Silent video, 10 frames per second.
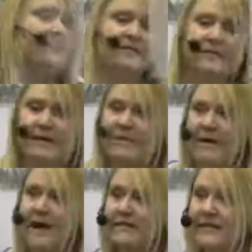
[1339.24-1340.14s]
is thinking
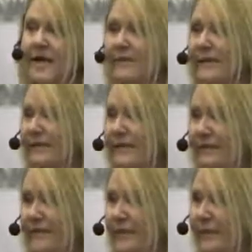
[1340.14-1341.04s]
back to that
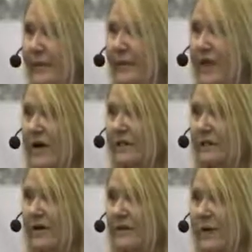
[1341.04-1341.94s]
biggest fear that we talked
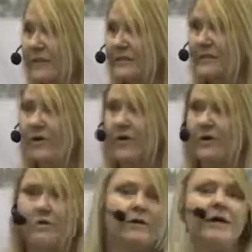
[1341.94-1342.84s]
about a moment
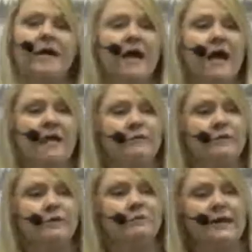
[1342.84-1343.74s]
ago, and
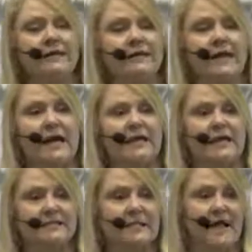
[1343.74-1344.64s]
rewriting that
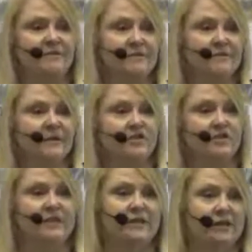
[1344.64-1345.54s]
as an
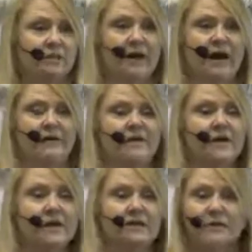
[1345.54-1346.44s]
affirmation in your mind.
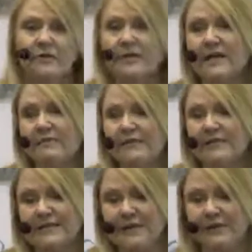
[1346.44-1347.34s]
So say, for
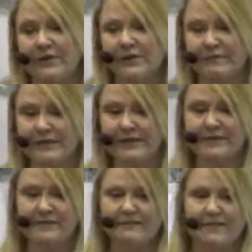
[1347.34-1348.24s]
example, your
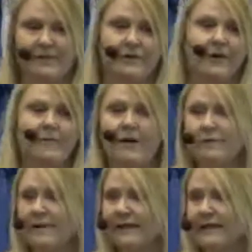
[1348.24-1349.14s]
biggest fear
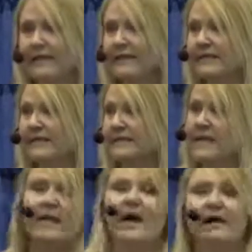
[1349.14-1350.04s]
about money is,
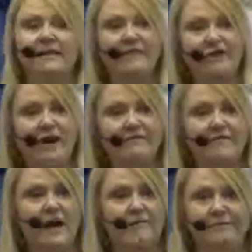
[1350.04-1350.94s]
I never have
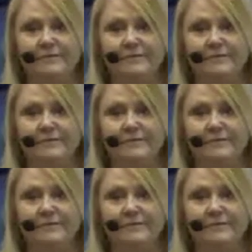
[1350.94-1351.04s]
enough.